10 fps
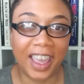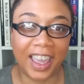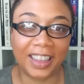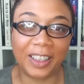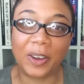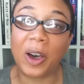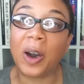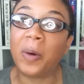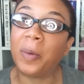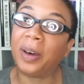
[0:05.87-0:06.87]
Hello
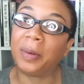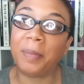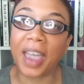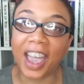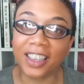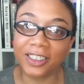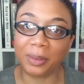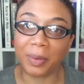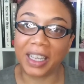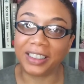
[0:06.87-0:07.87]
all, welcome back to
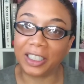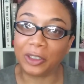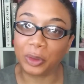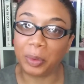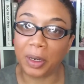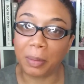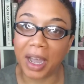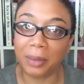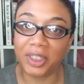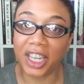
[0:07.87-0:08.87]
my Single Spoonie
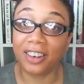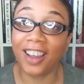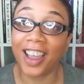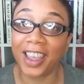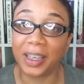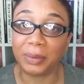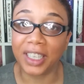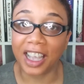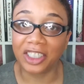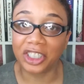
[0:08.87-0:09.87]
Mom channel. I am
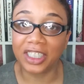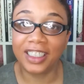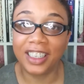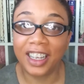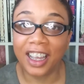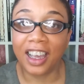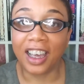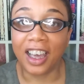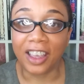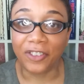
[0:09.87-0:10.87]
Tasha.
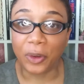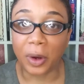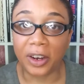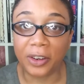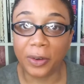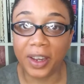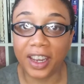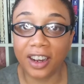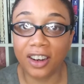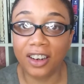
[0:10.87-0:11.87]
If you are new
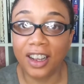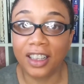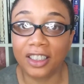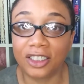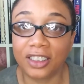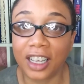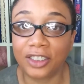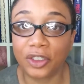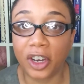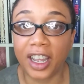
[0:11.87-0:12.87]
here, there's lots
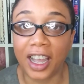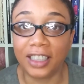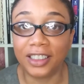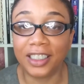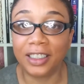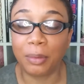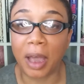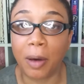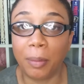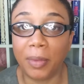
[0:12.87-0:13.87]
of great content
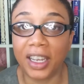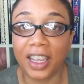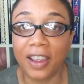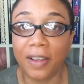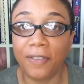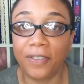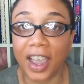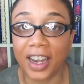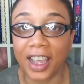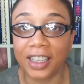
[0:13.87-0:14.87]
about money,
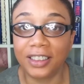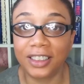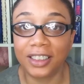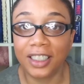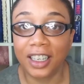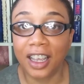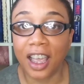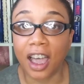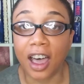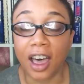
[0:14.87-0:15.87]
finance,
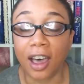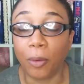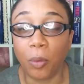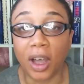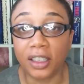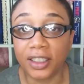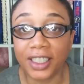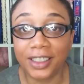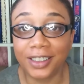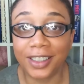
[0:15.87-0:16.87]

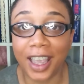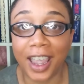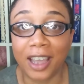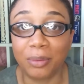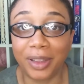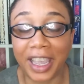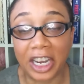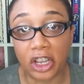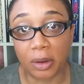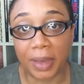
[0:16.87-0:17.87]
wellness, and
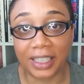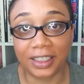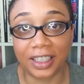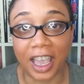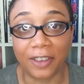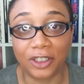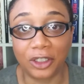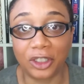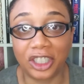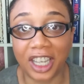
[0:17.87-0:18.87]
planning your best life,
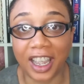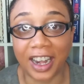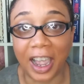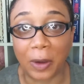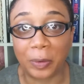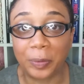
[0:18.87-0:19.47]
so check it out.